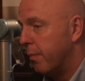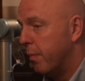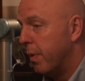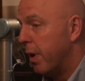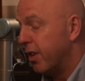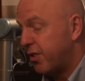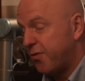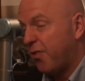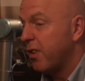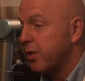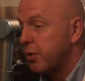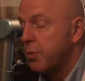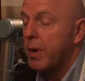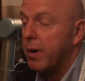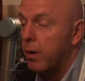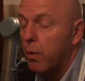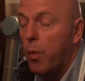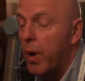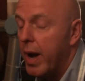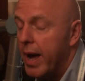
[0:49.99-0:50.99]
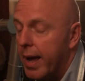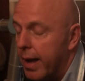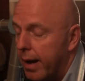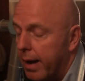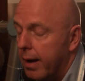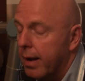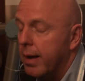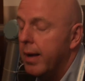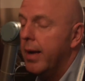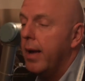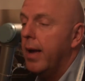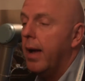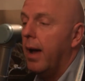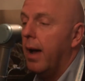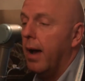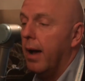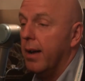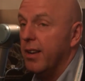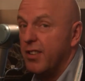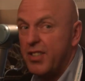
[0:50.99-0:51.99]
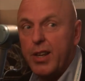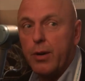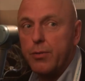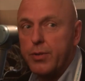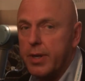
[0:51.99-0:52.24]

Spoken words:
But as far as we're aware, still